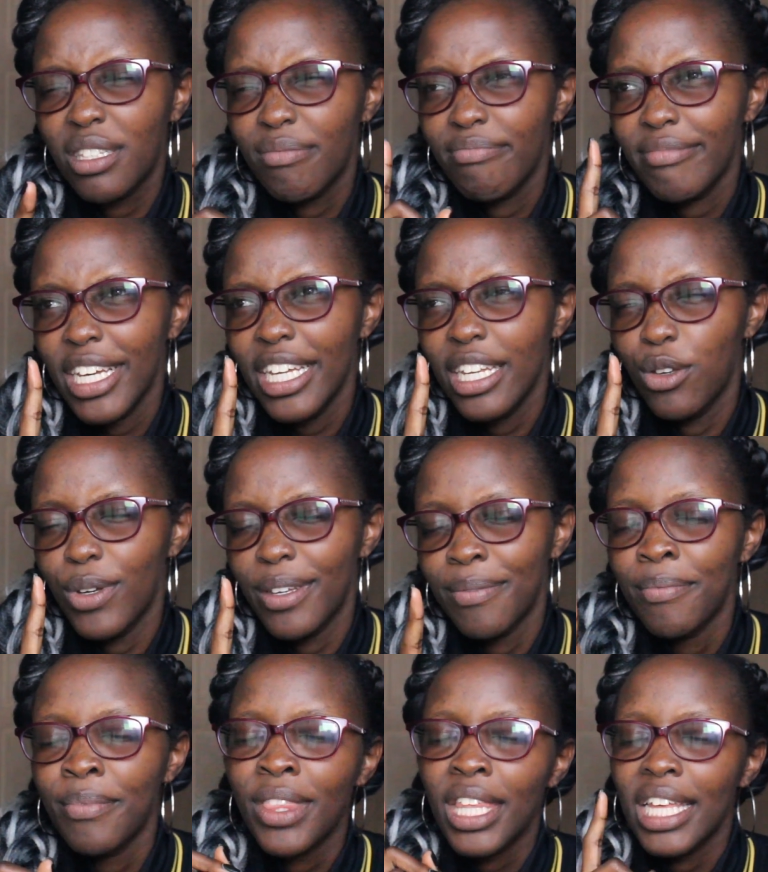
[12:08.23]
Anyway,
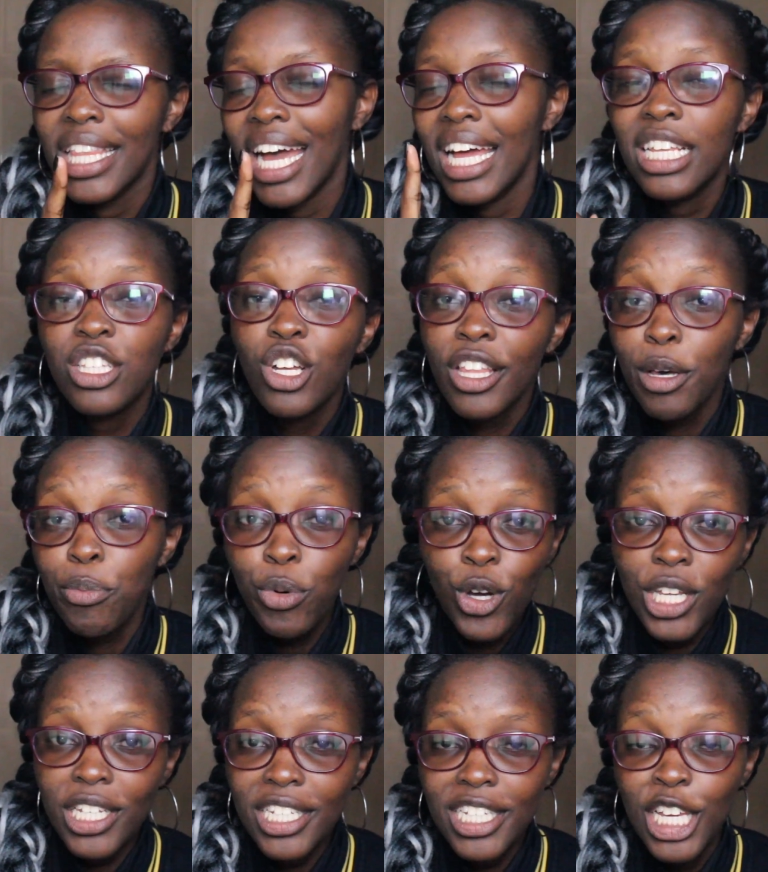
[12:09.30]
that is not the
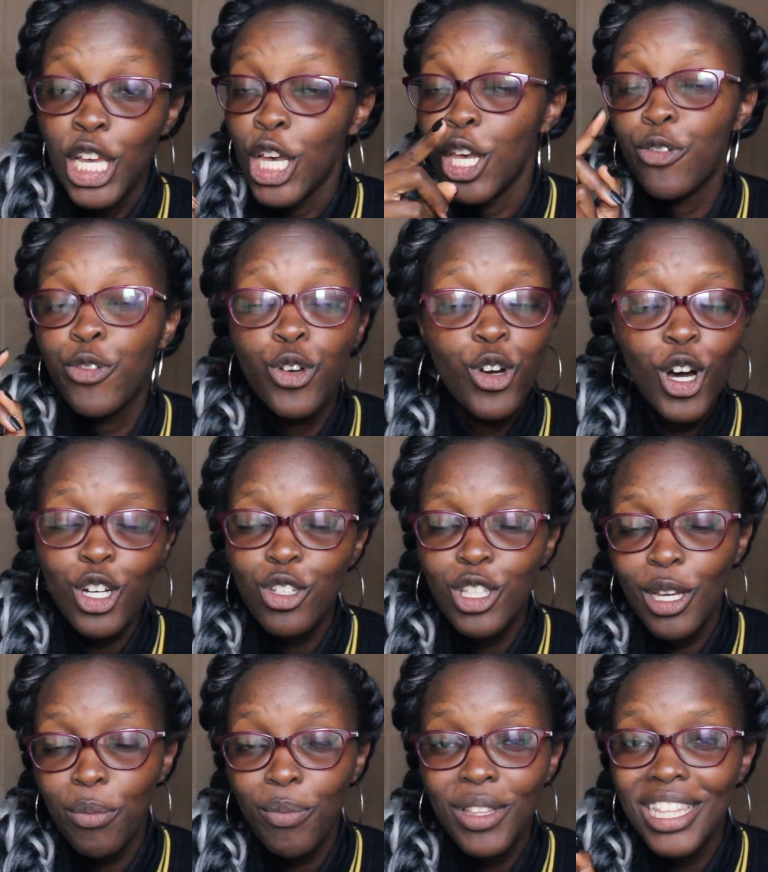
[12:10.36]
point. If you got to
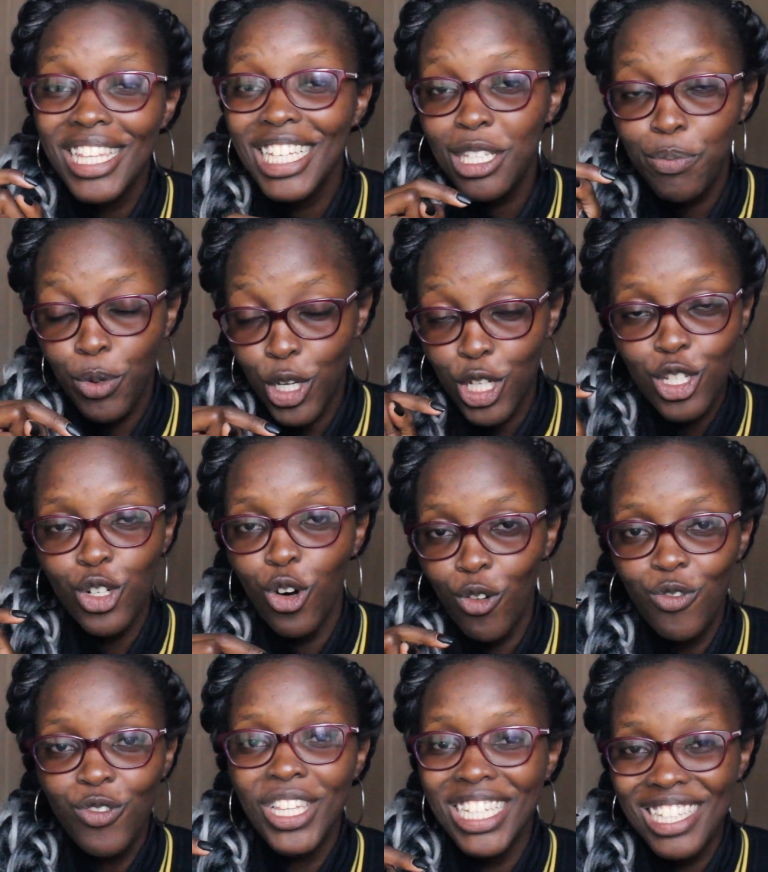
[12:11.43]
this point of
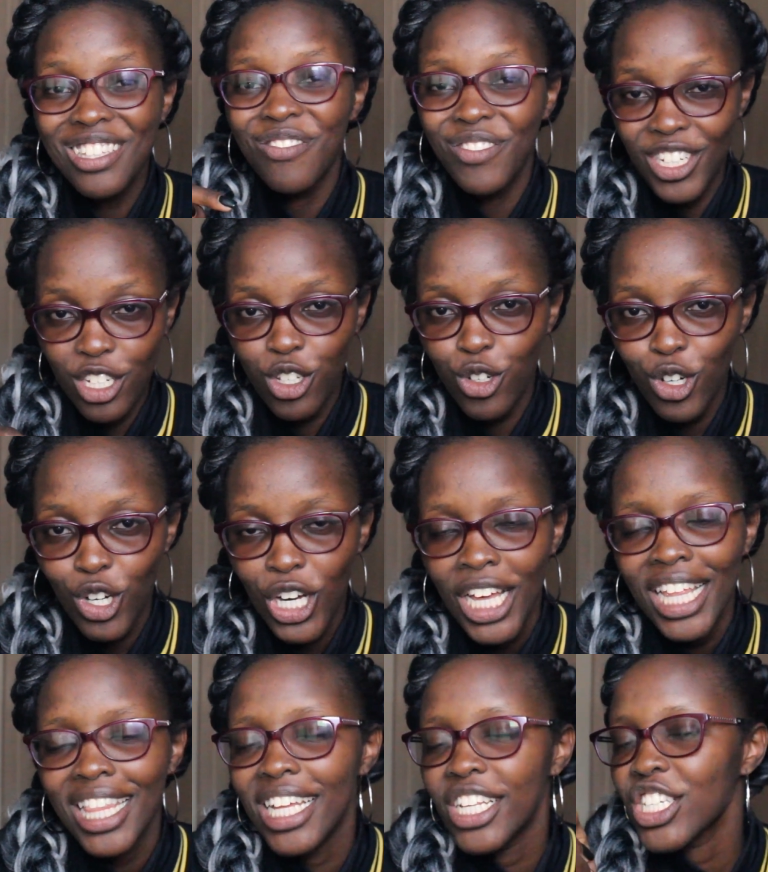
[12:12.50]
this video,
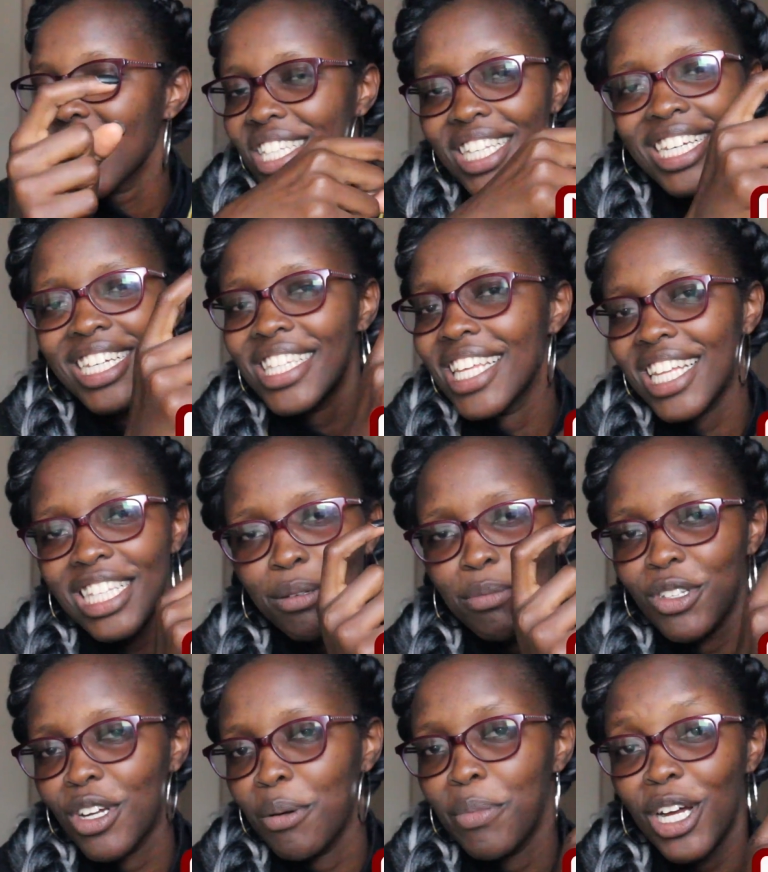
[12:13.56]
then just hit that
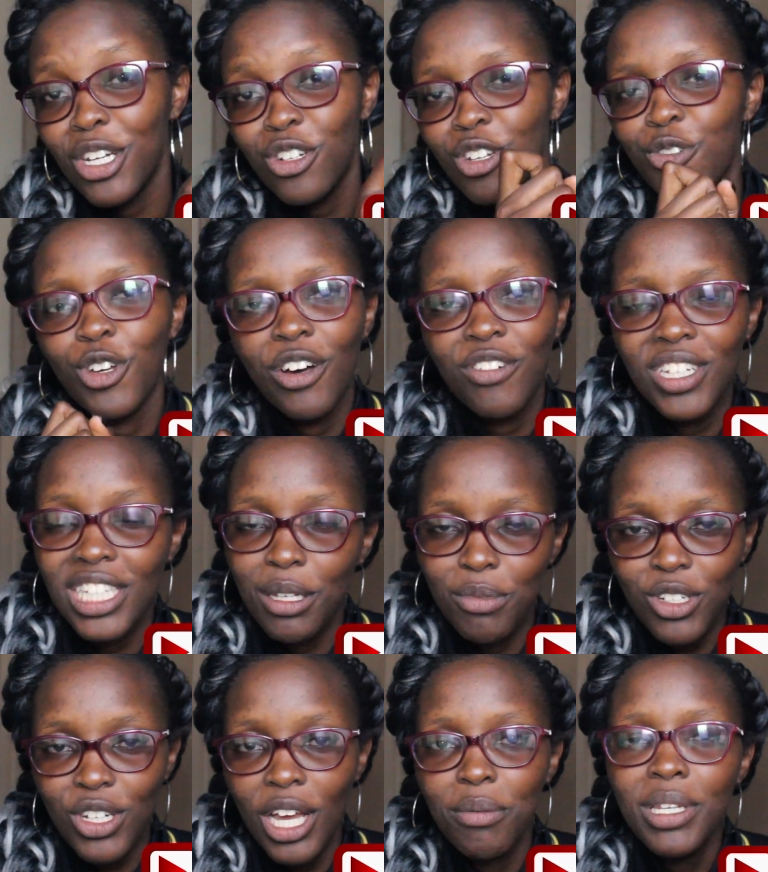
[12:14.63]
subscribe button if you haven't
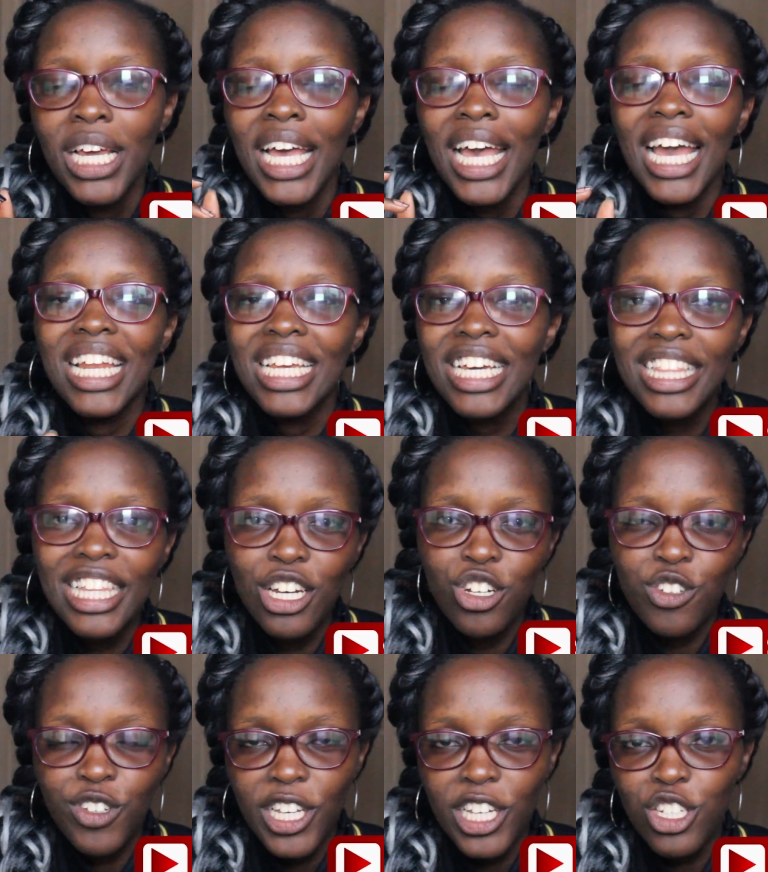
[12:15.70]
subscribed, and hit the
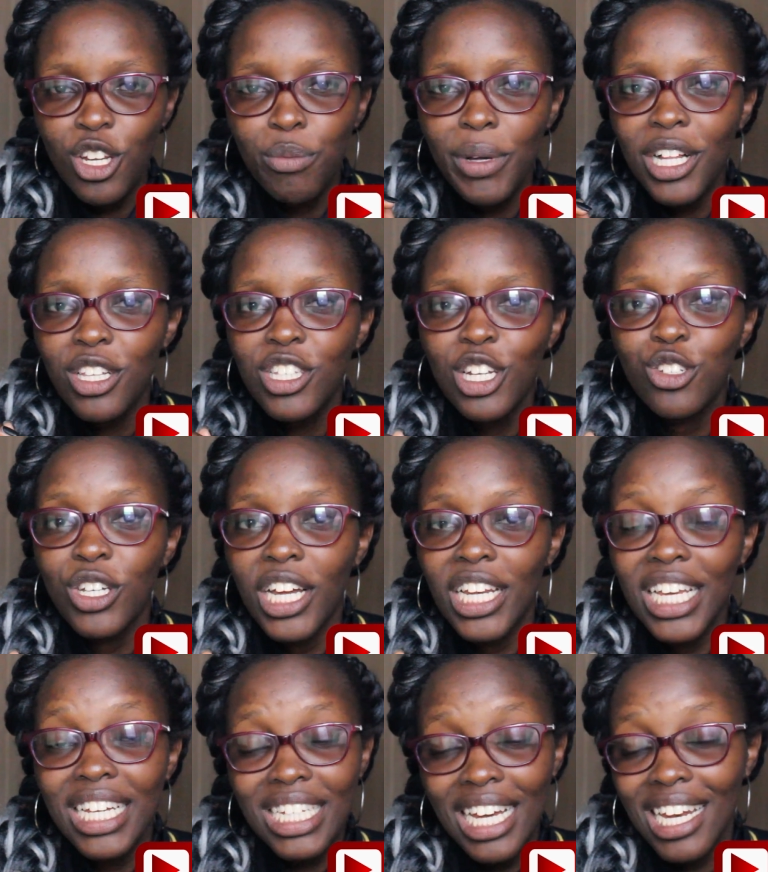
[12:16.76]
notification bell so that you can get
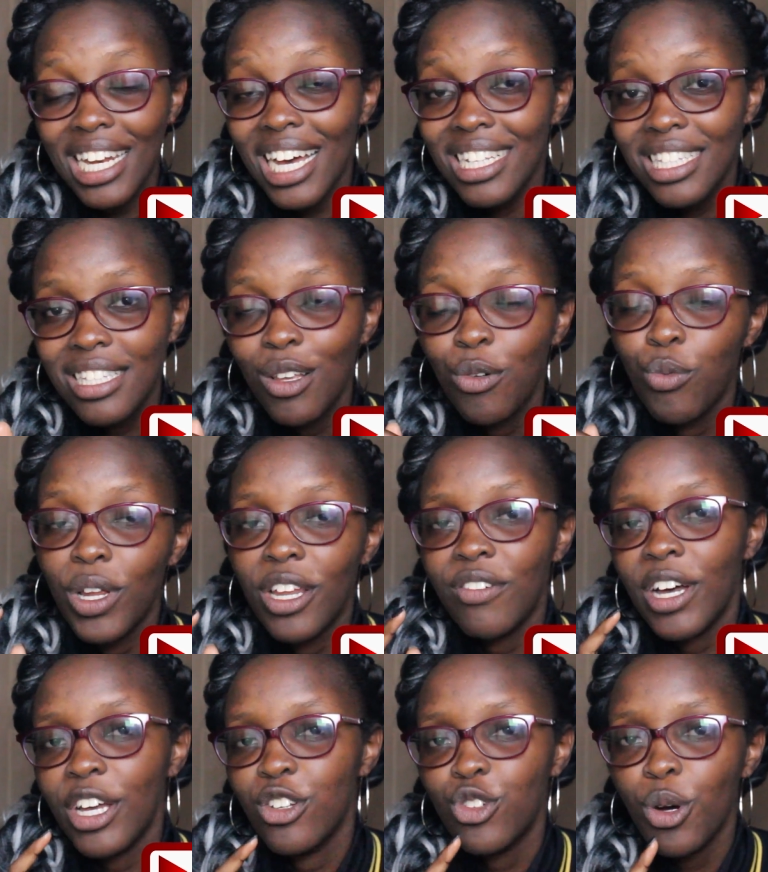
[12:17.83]
alerts whenever I
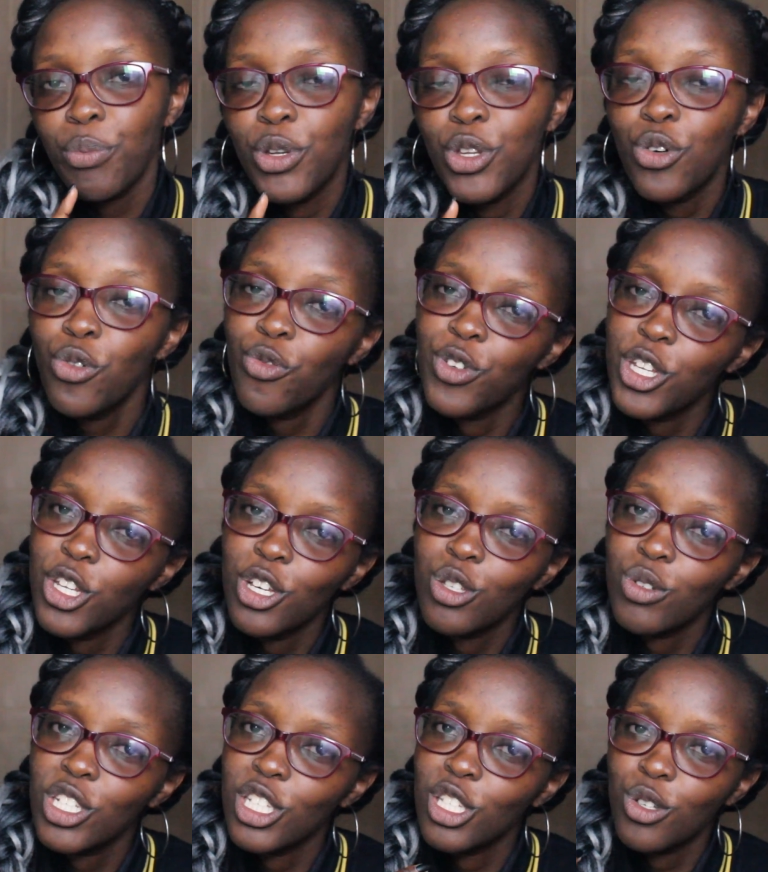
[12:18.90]
drop new videos, which
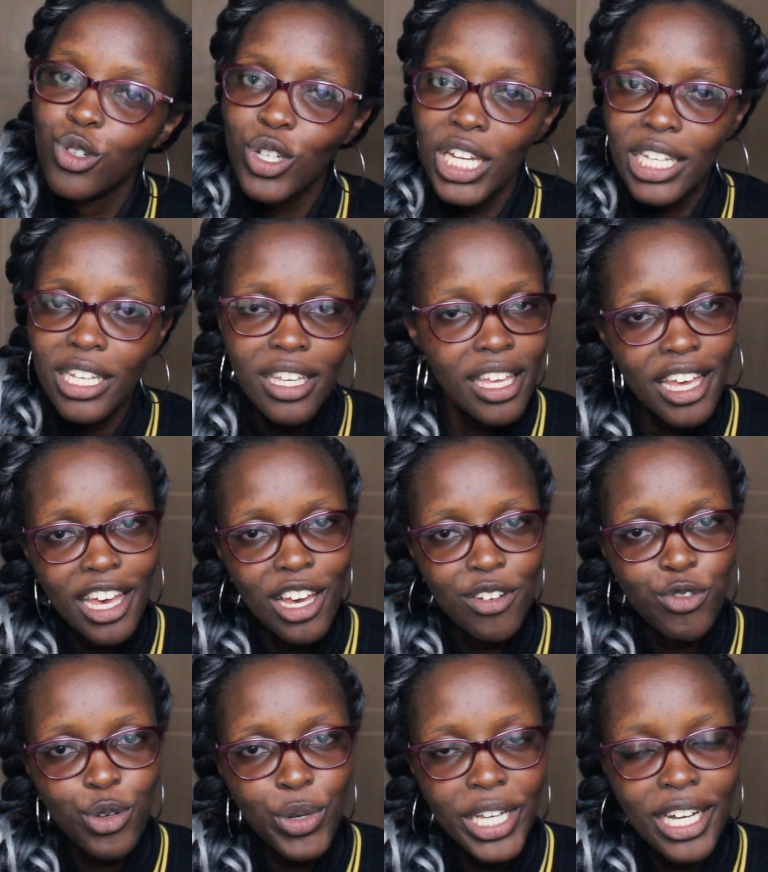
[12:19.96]
is usually every
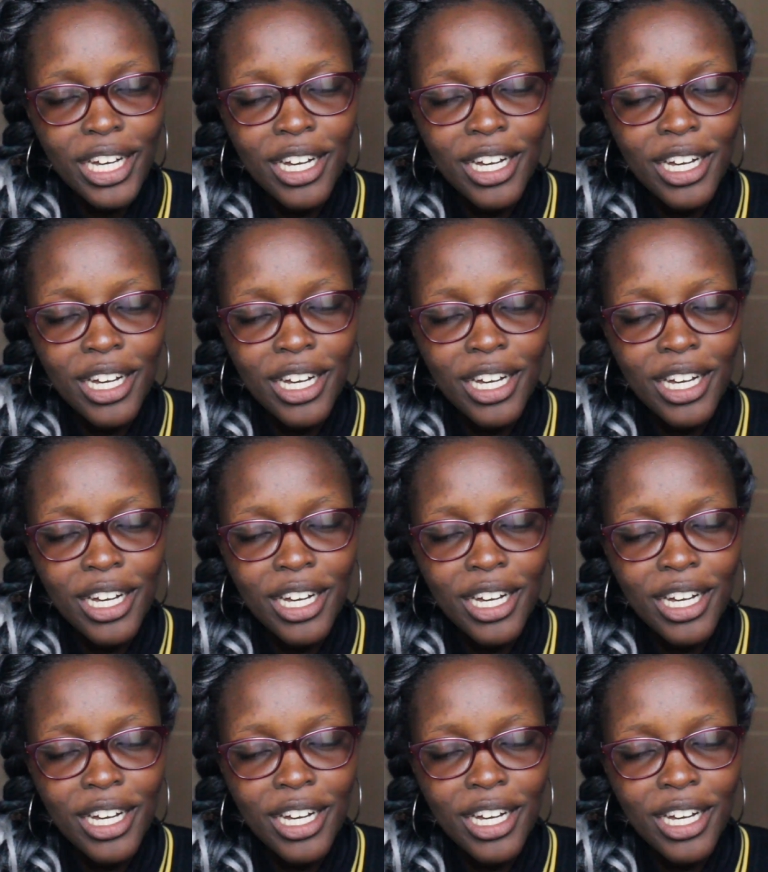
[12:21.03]
week.